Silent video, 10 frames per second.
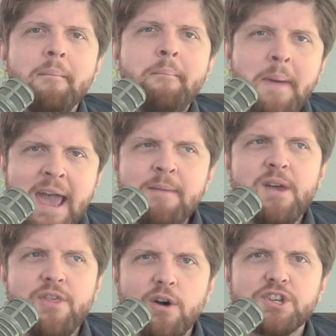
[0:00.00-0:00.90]

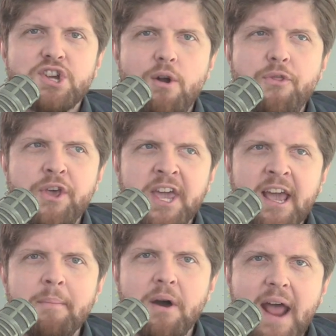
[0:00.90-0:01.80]
maybe they'll start thinking about